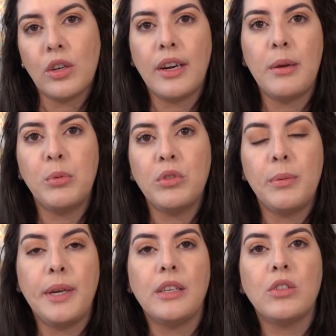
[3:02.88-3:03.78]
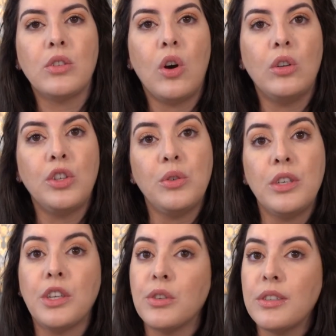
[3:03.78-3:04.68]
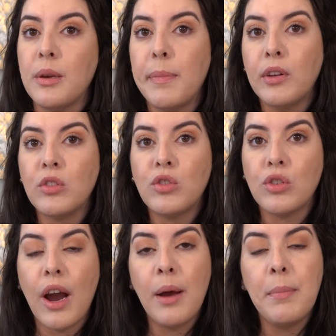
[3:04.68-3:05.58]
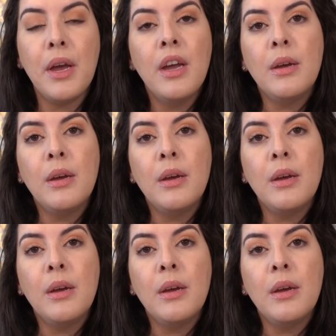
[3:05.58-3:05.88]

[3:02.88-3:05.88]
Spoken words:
are able to be installed using your seatbelt strap,